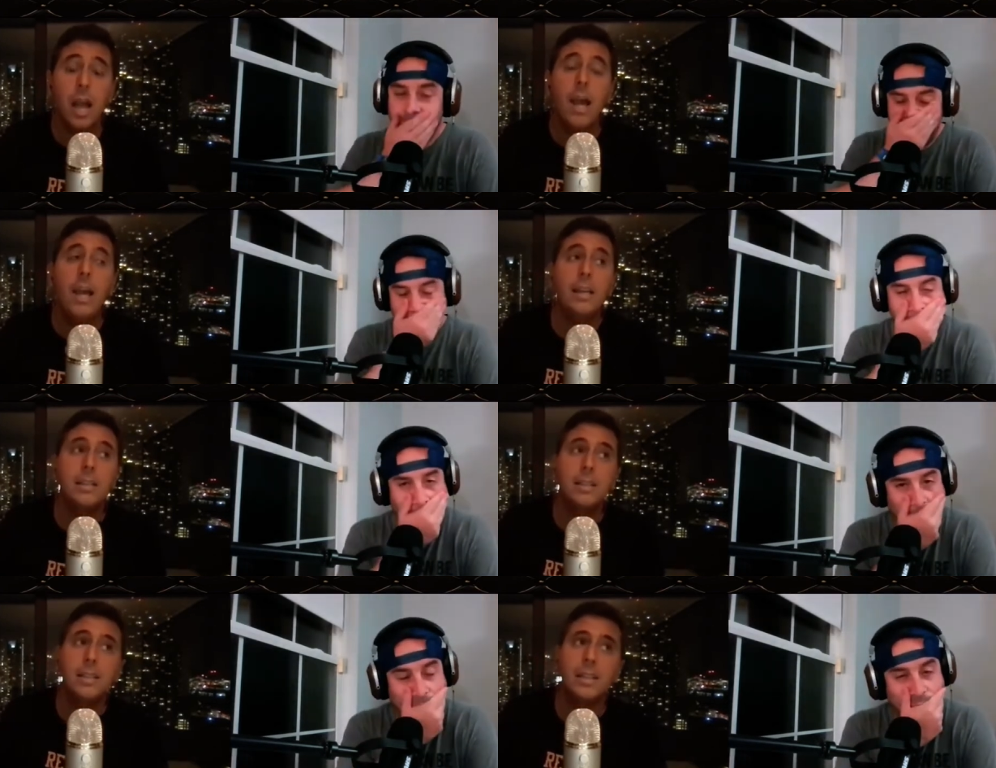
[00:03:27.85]

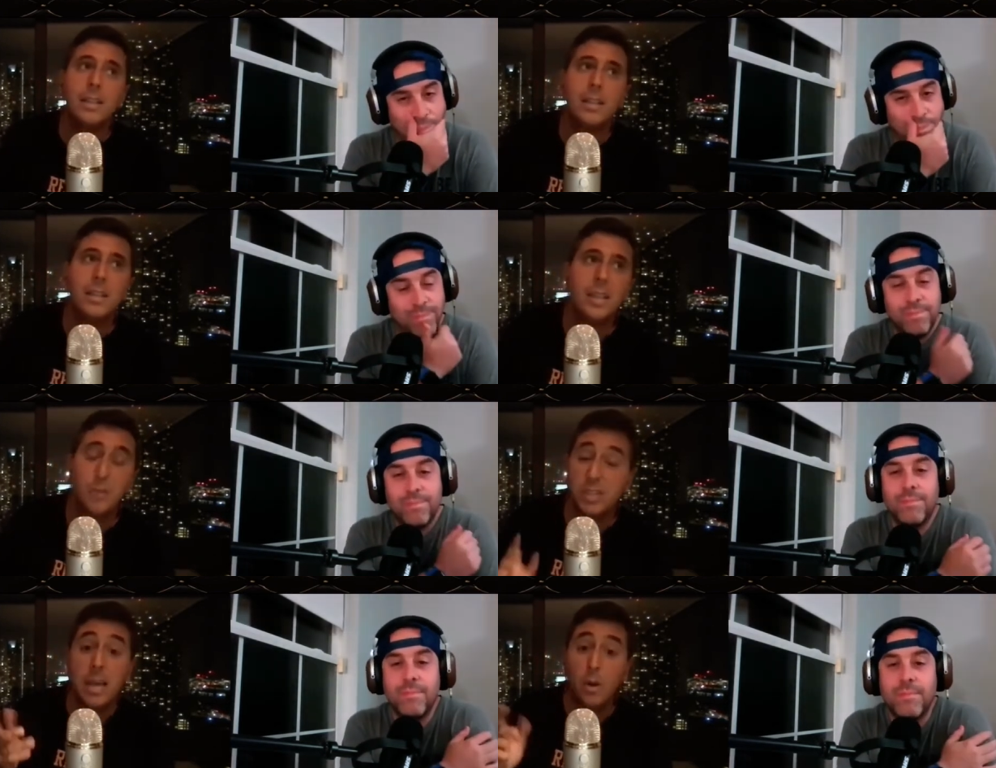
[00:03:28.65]
Speaker 1: And if
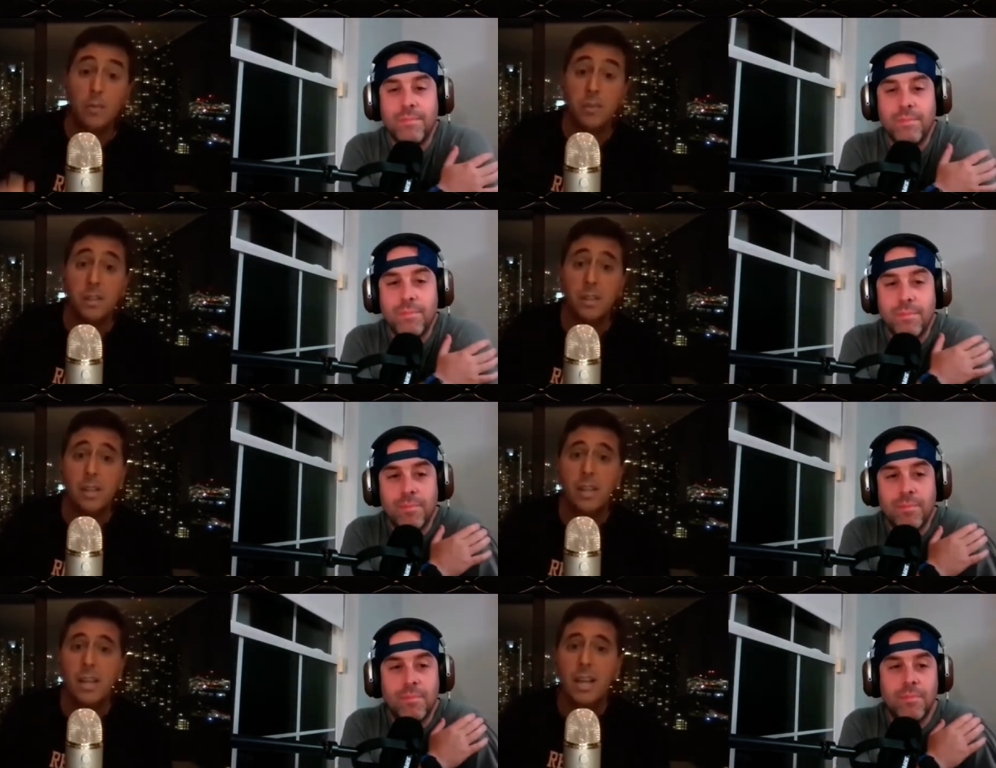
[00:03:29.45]
it's that often,
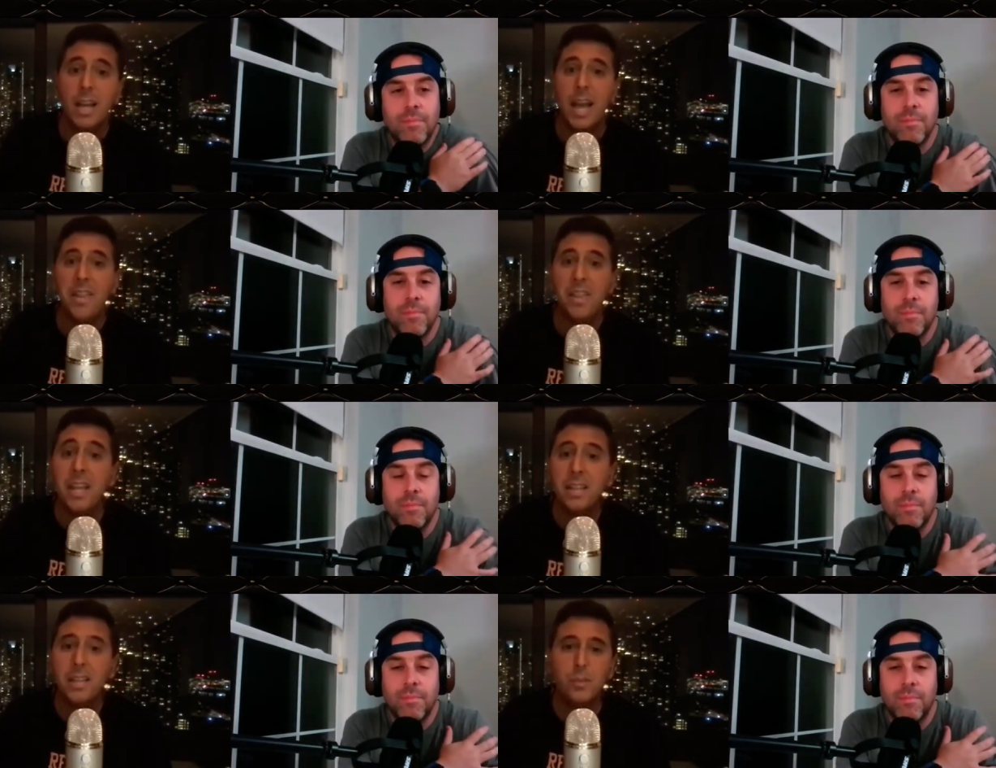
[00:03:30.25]
and
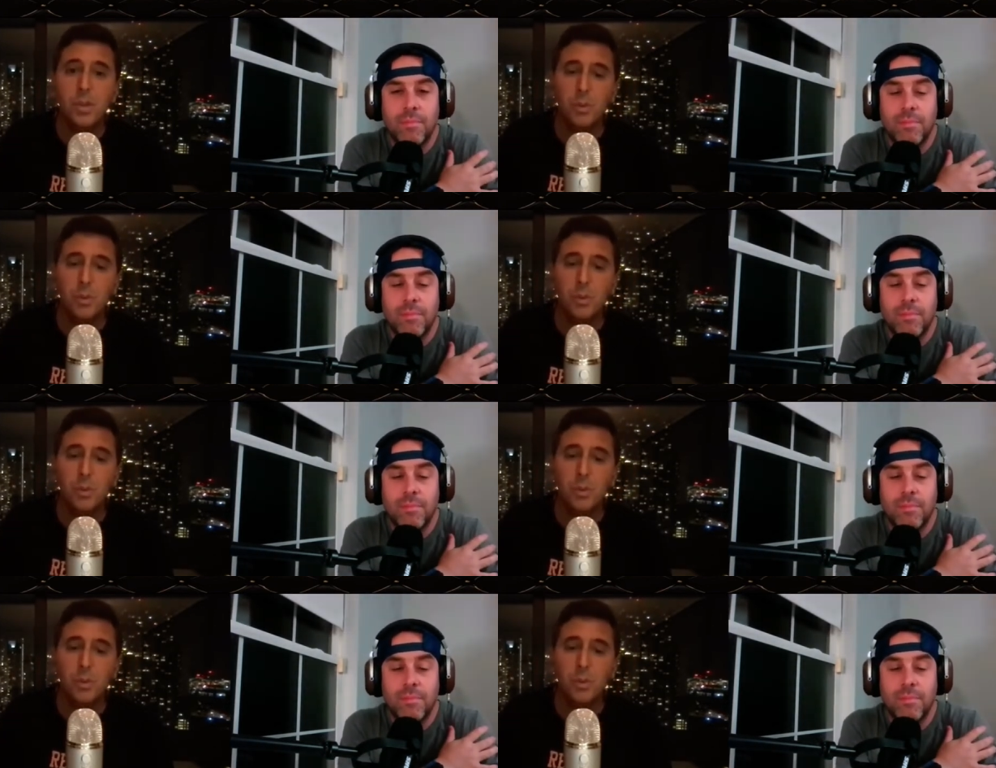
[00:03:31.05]
then with the